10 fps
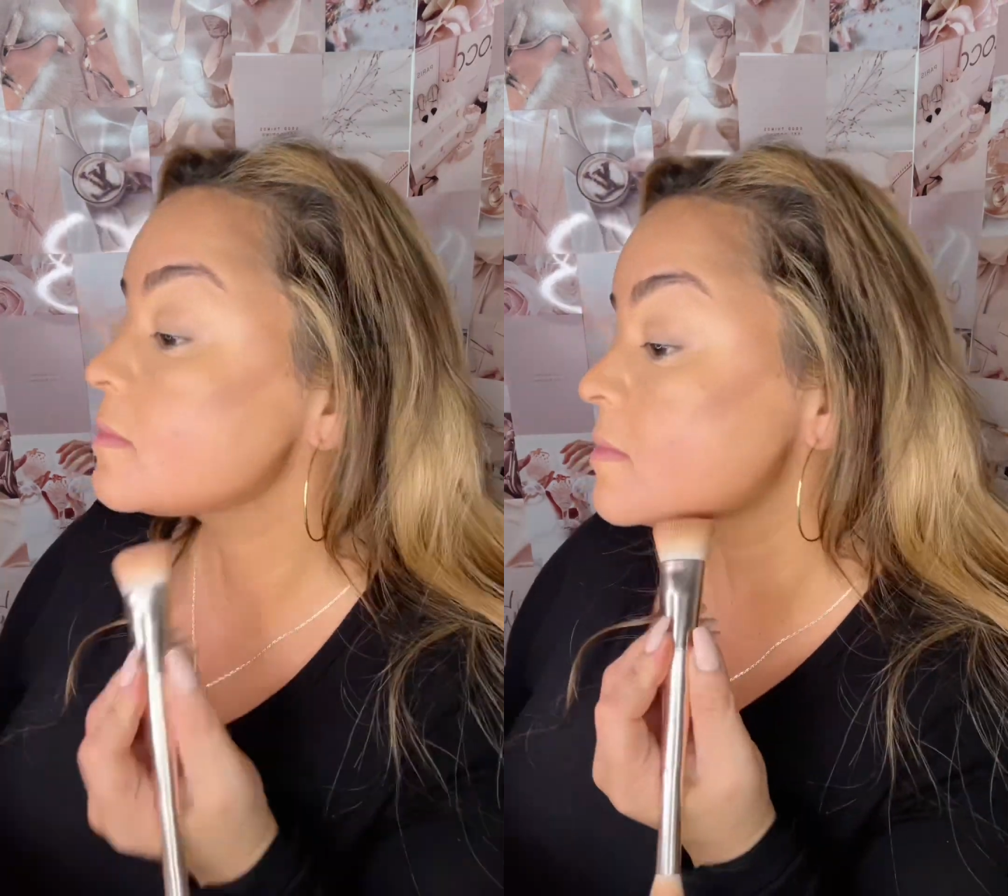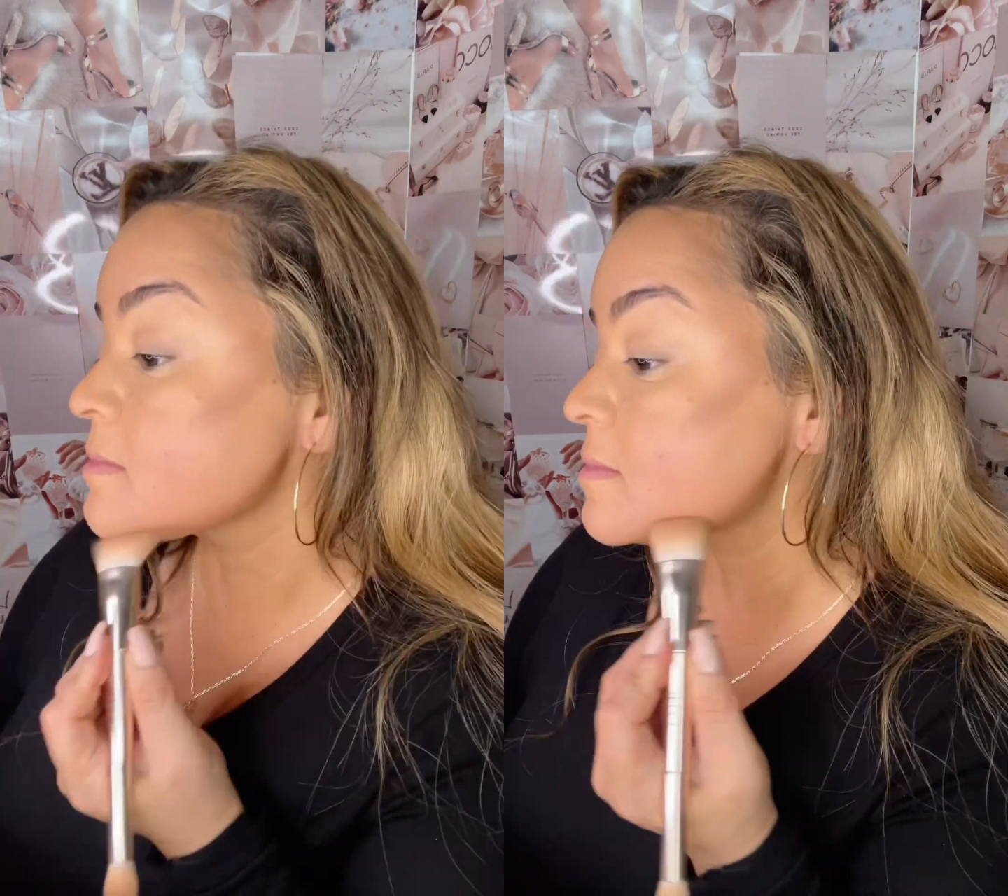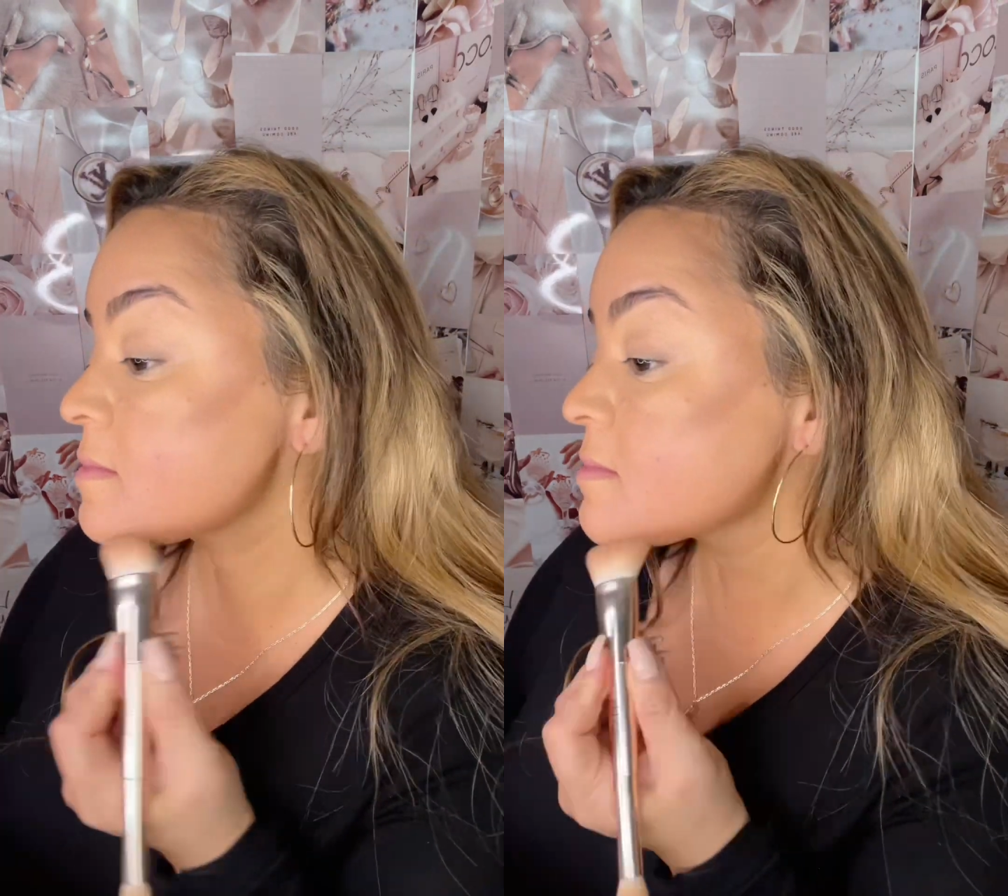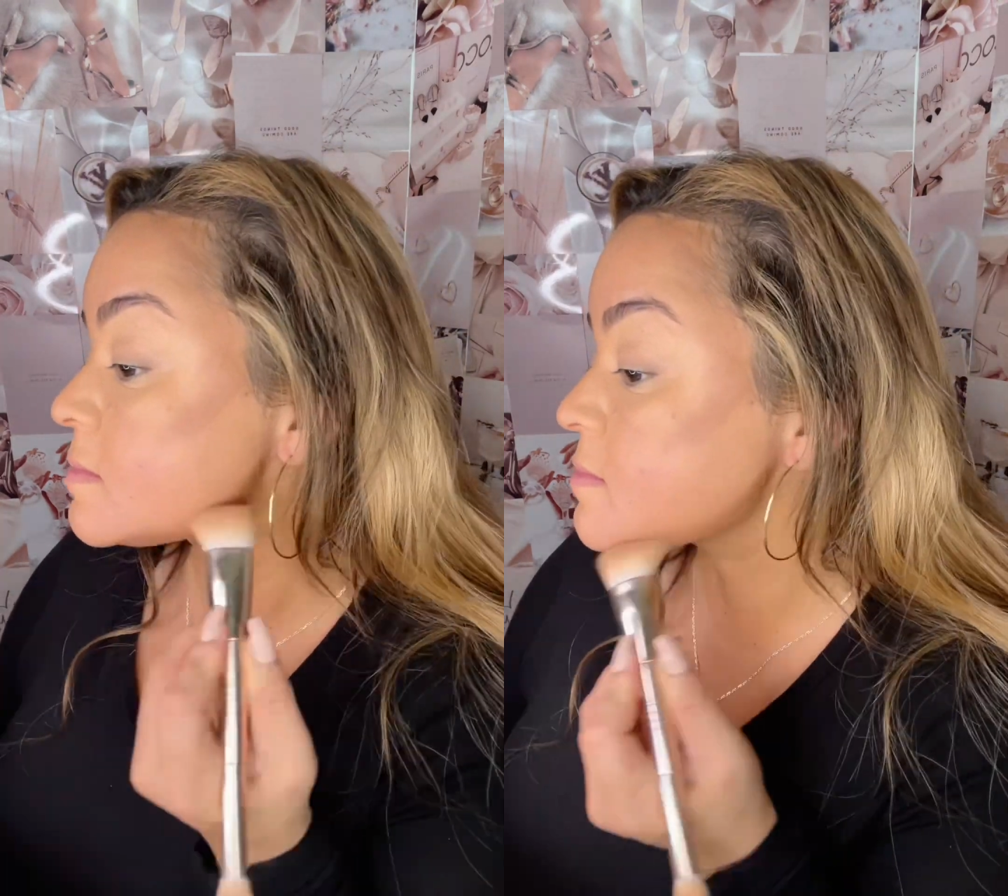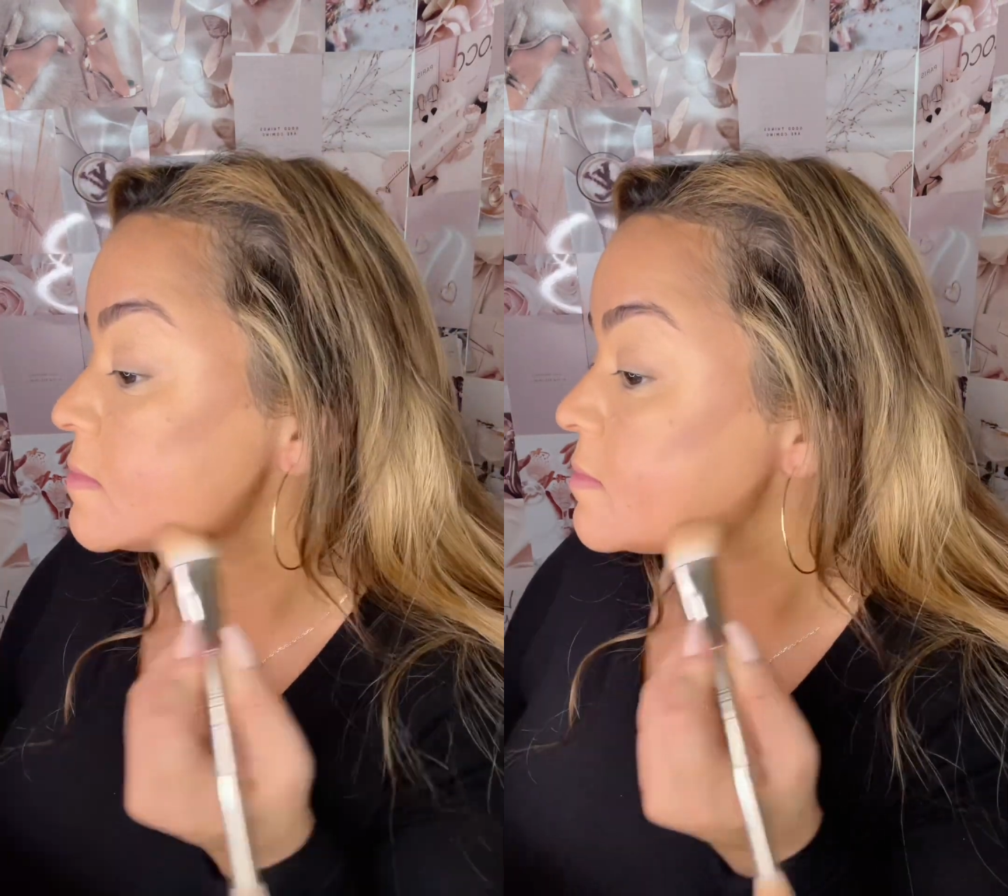end
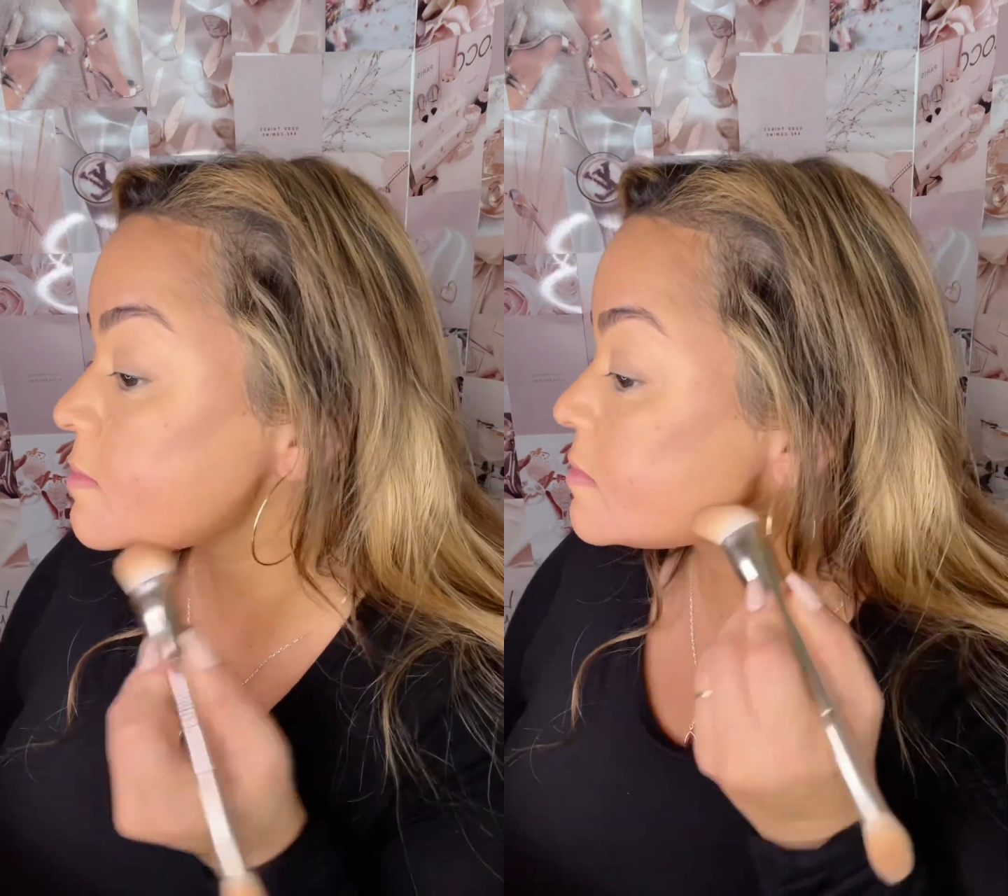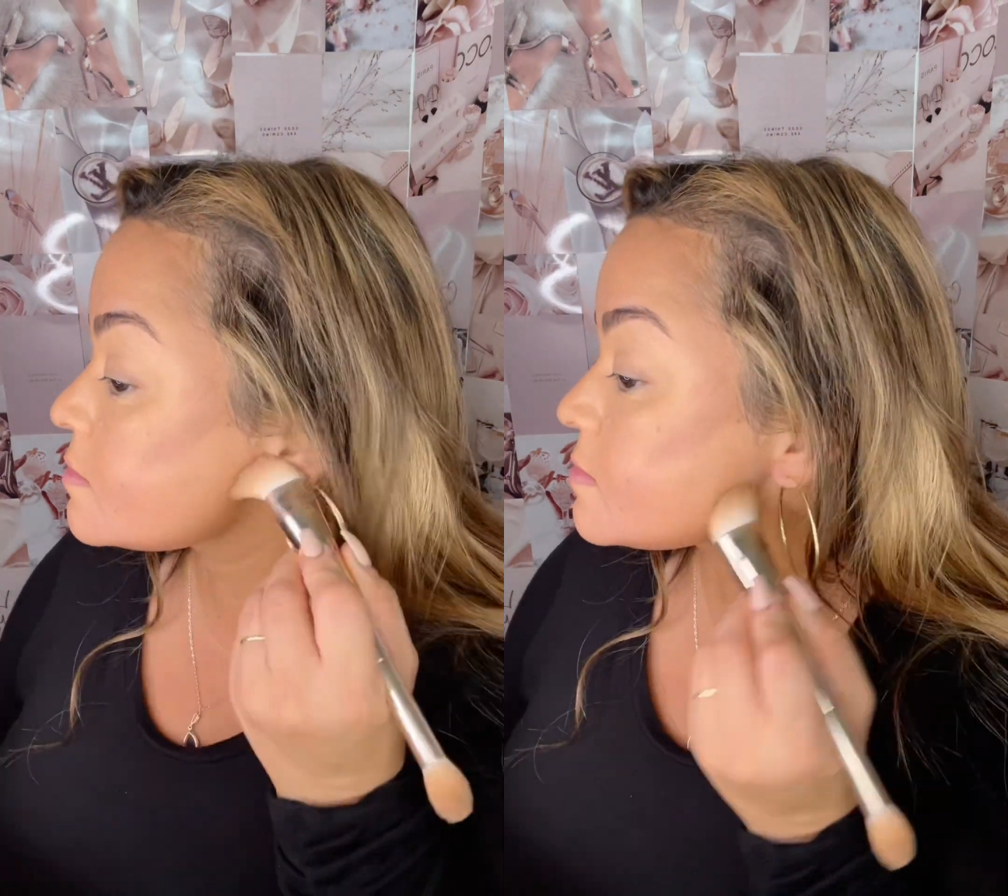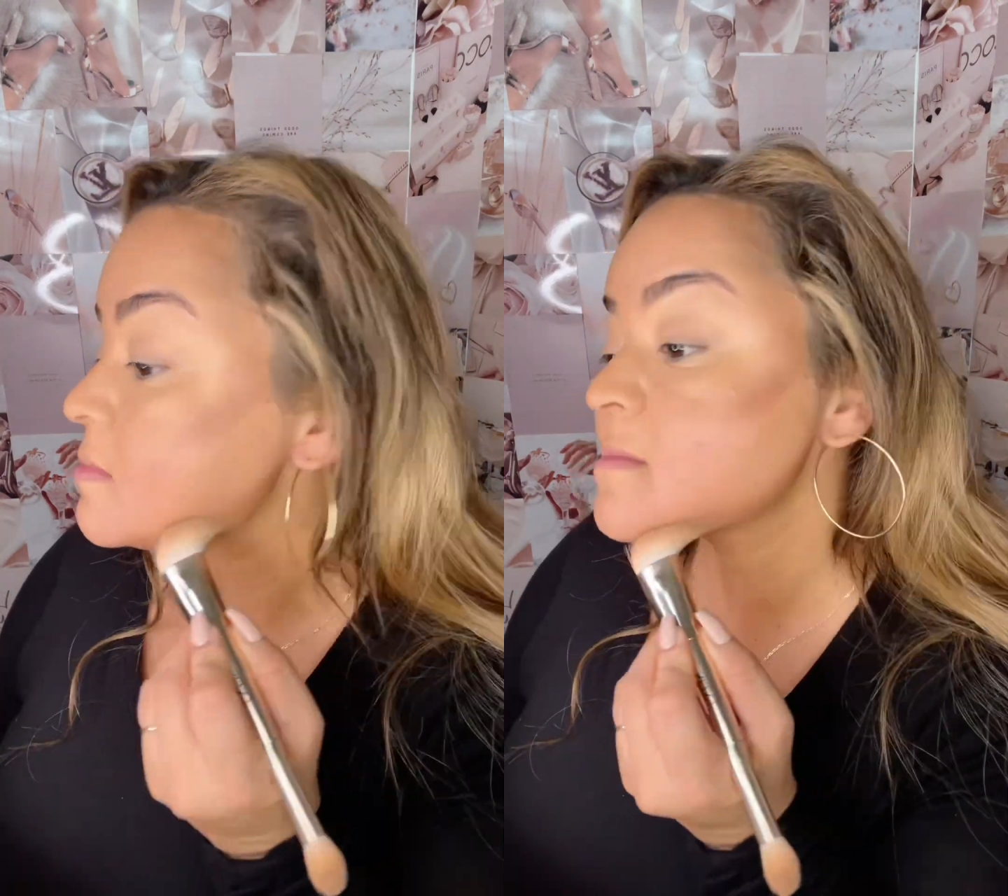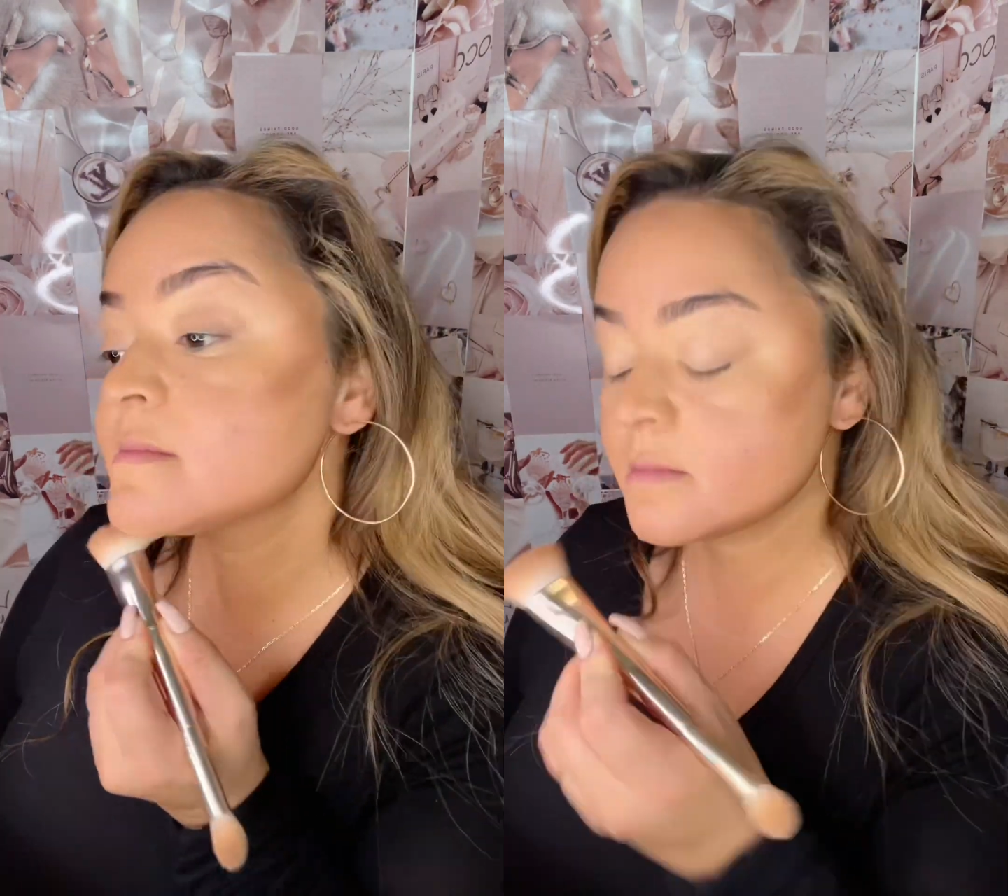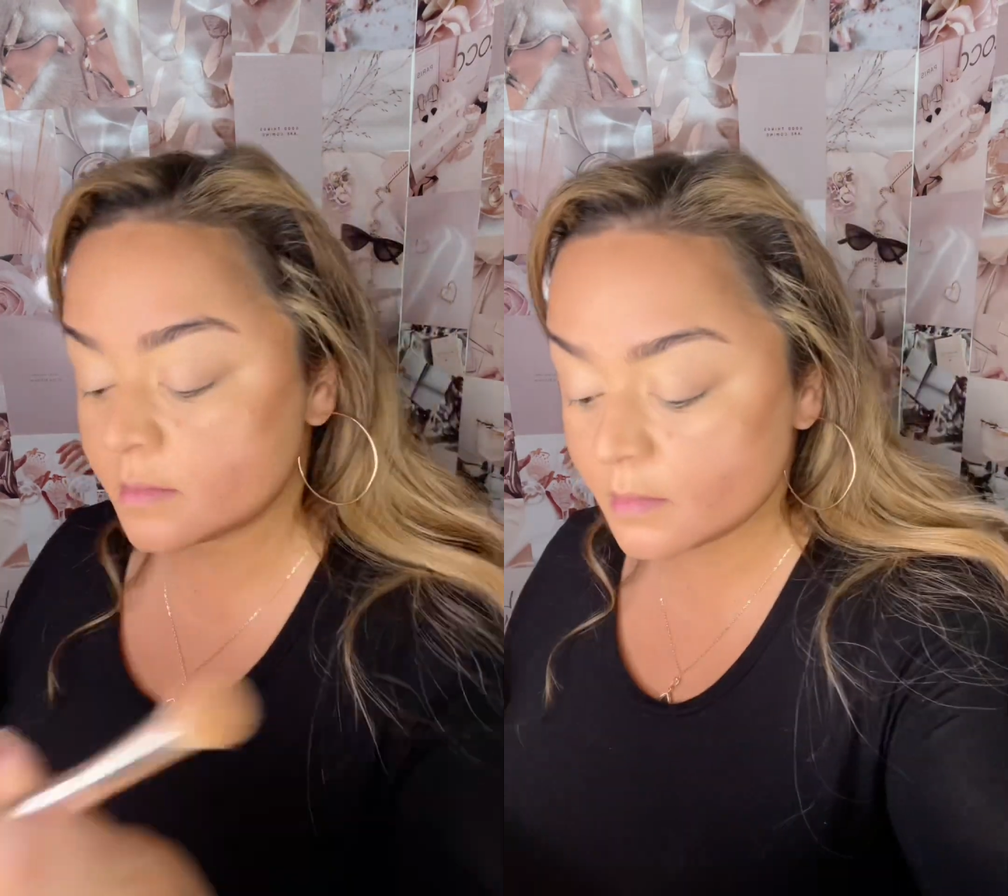of the detail